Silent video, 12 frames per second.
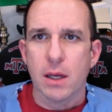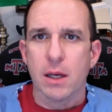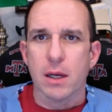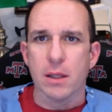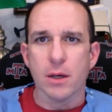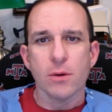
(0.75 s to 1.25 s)

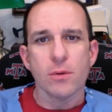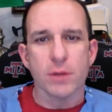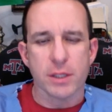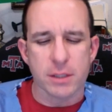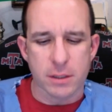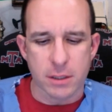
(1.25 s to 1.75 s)
Hello,
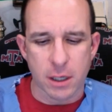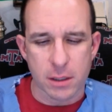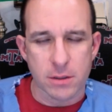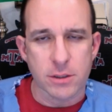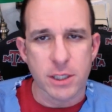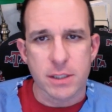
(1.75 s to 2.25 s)
this is Dr.
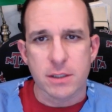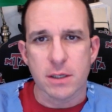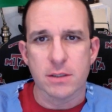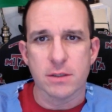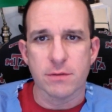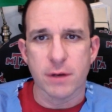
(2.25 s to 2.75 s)
Jason
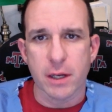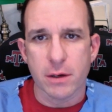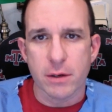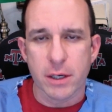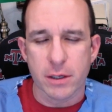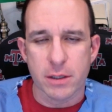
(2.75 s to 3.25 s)
Acevedo
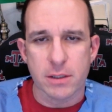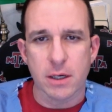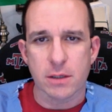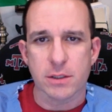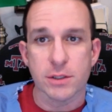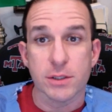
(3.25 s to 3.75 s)
here to talk
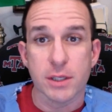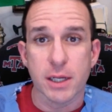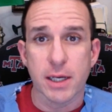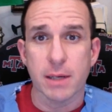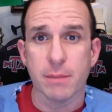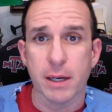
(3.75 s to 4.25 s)
to you today
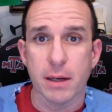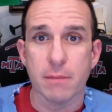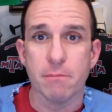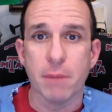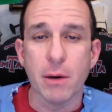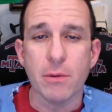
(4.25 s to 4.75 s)
about
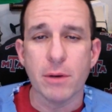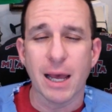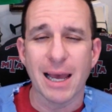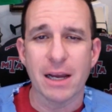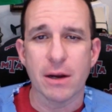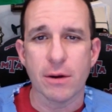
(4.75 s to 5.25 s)

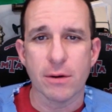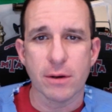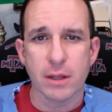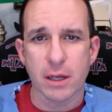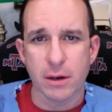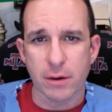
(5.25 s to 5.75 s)
bone-anchored
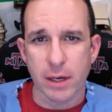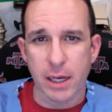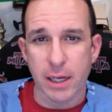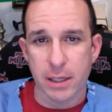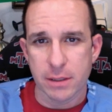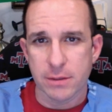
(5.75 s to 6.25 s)
hearing
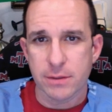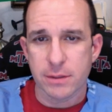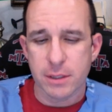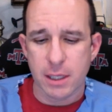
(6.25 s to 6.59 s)
aids.